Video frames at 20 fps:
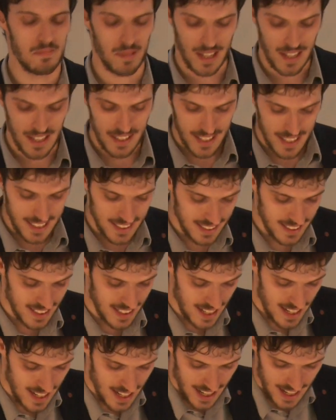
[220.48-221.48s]
by this
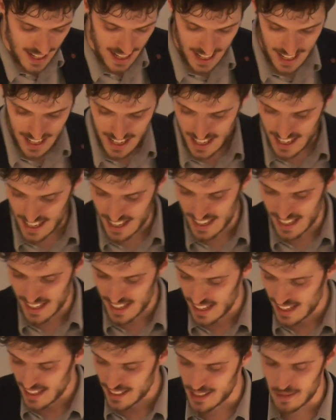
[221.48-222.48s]

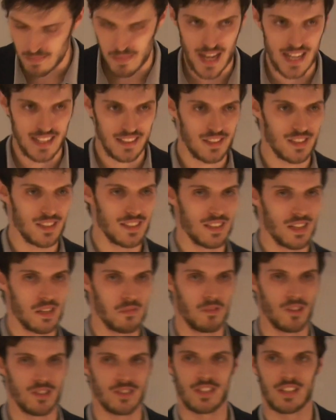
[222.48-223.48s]
debate and
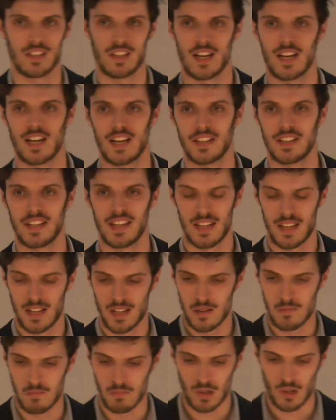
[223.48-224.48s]
want to learn
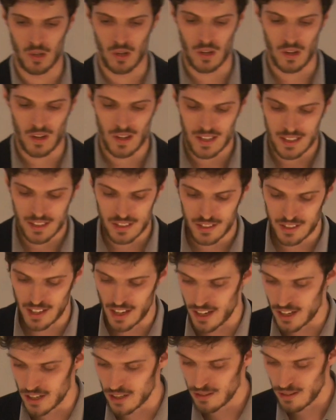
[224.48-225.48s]
more.
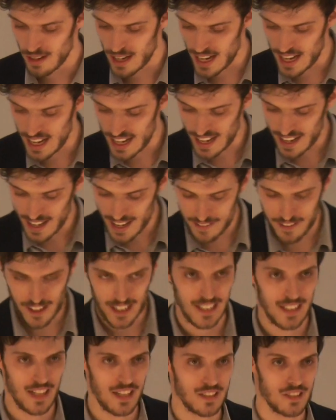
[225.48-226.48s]
So if I
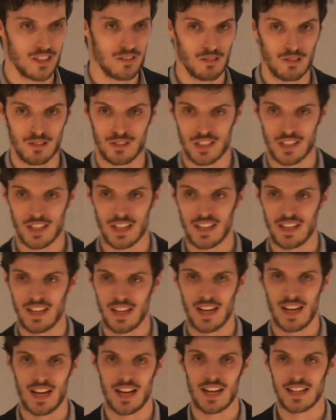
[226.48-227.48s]
could ask you all to
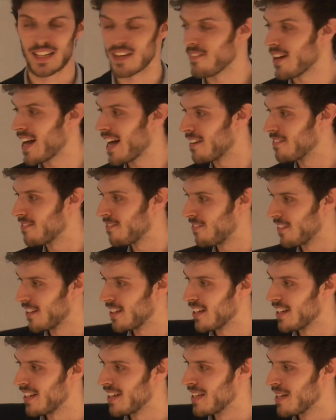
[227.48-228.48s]
give a hand
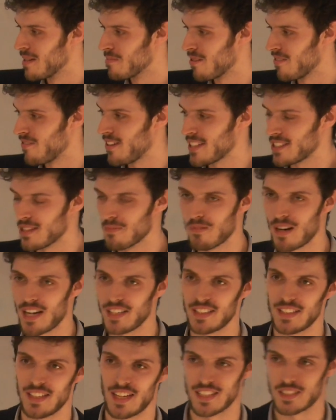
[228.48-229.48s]
for Professor
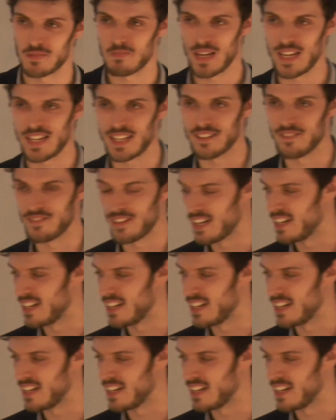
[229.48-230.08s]
Brennan, our speaker.